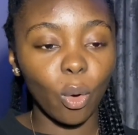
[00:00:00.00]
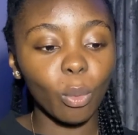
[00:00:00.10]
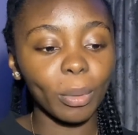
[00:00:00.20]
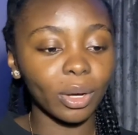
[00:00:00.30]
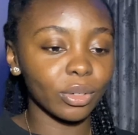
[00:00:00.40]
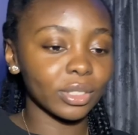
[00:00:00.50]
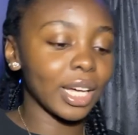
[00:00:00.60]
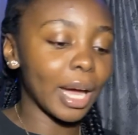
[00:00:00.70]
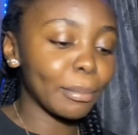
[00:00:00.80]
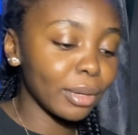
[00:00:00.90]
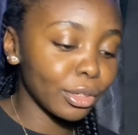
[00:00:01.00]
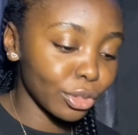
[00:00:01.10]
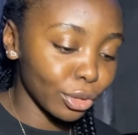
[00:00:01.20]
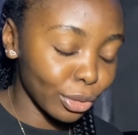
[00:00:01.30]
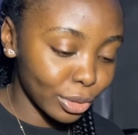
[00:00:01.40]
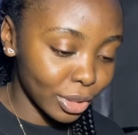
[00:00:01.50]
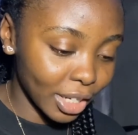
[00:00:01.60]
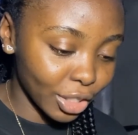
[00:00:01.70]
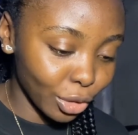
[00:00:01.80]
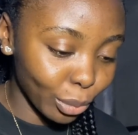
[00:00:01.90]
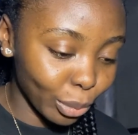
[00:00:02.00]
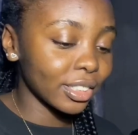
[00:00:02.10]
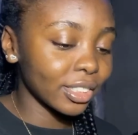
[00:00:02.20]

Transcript: oh my god, I'm literally going to search it up.